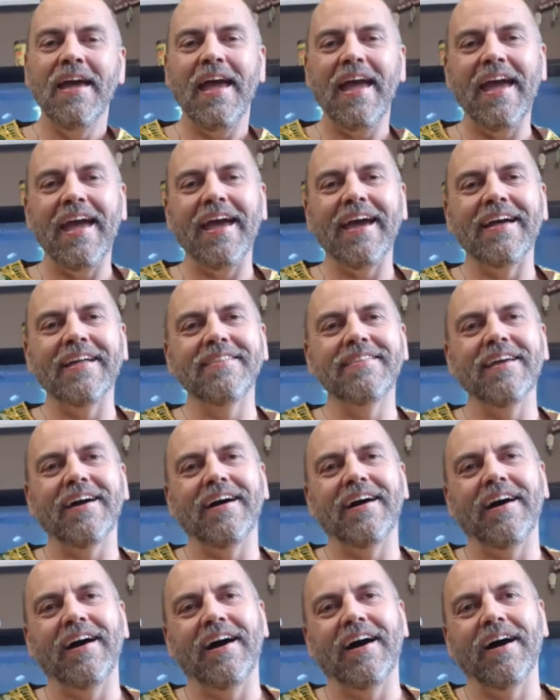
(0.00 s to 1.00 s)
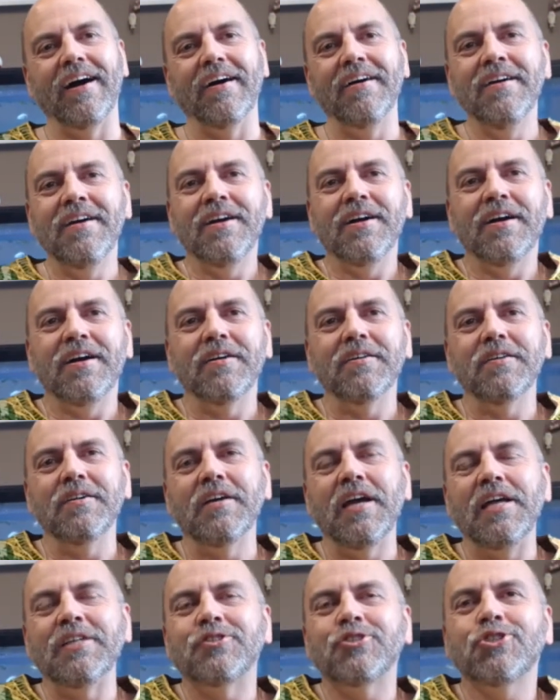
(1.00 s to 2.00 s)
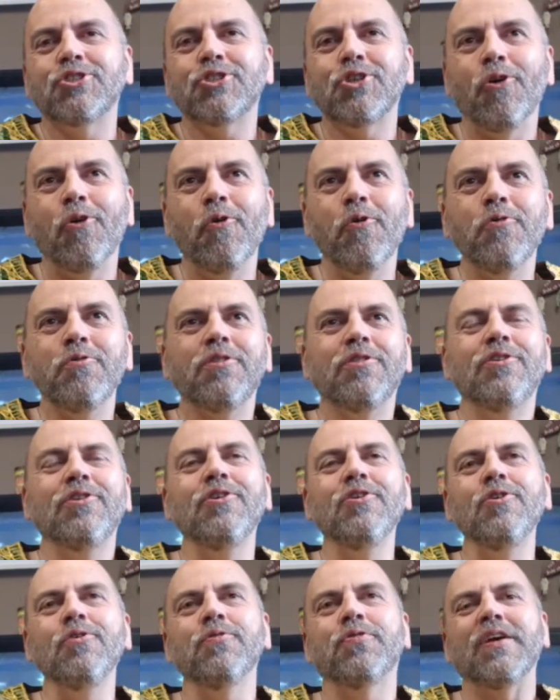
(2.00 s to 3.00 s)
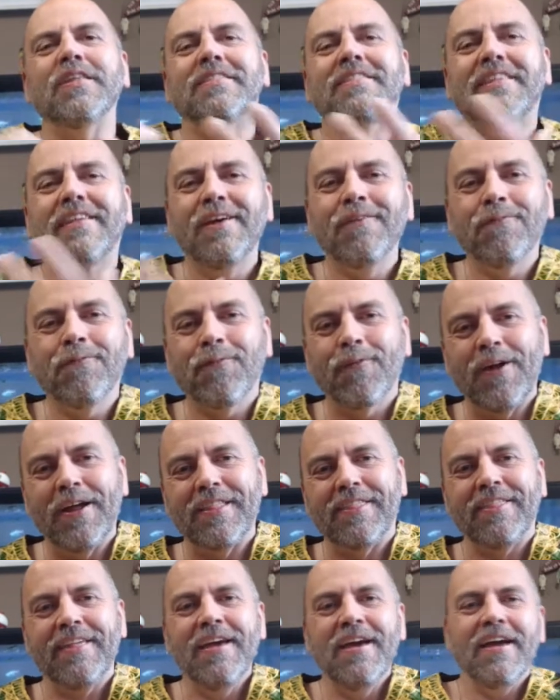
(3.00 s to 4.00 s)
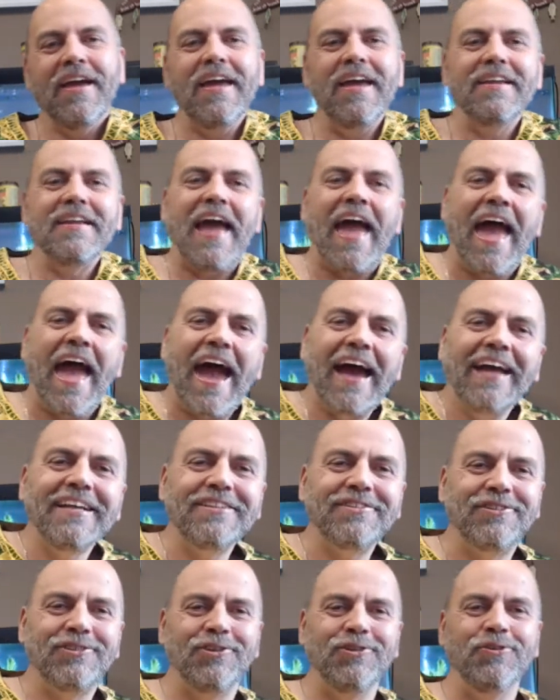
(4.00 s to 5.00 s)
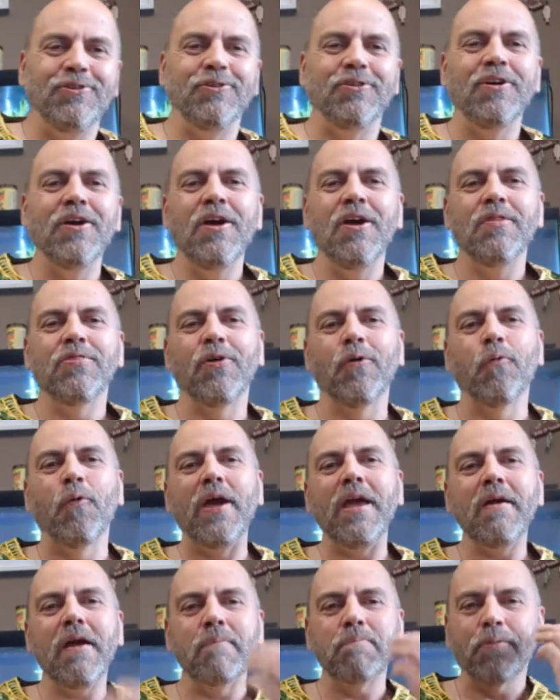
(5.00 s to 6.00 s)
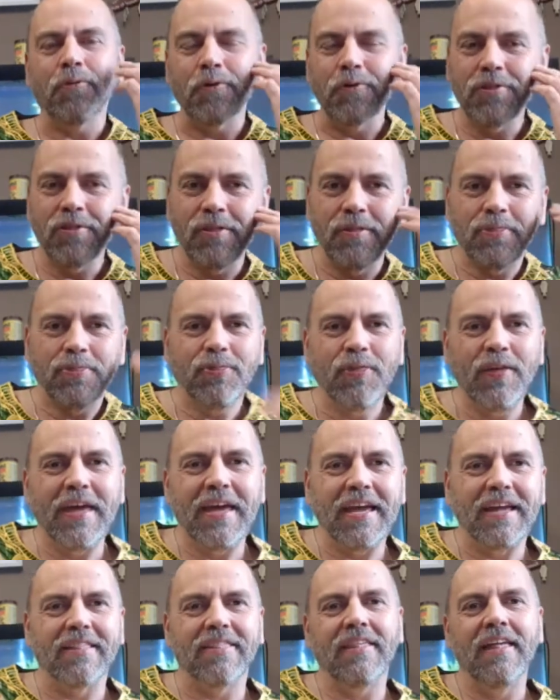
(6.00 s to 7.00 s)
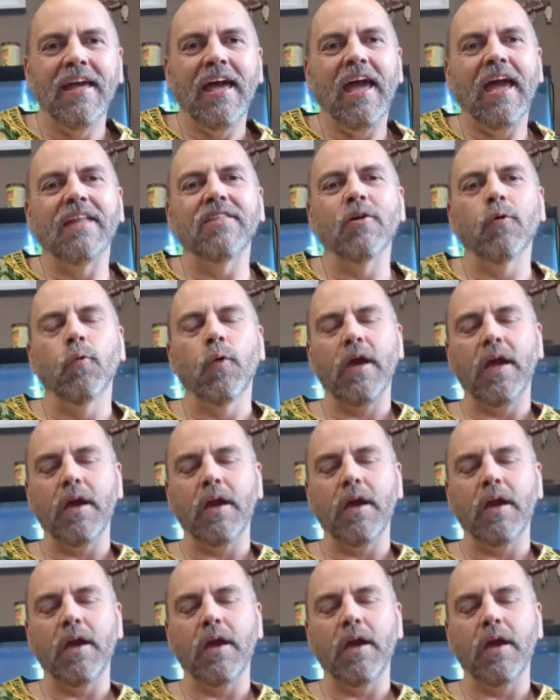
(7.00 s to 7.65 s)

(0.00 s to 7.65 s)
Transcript: and uh, uh, it shows you the difference in attitude, the way a person thinks and the way